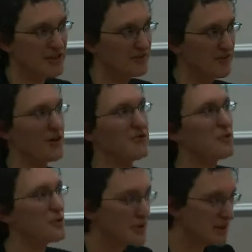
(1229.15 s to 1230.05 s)
is very
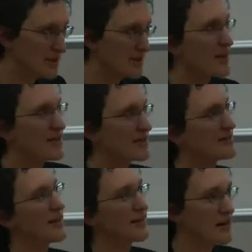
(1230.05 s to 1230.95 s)
focused on science and
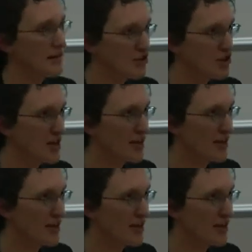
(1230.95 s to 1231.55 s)
technology.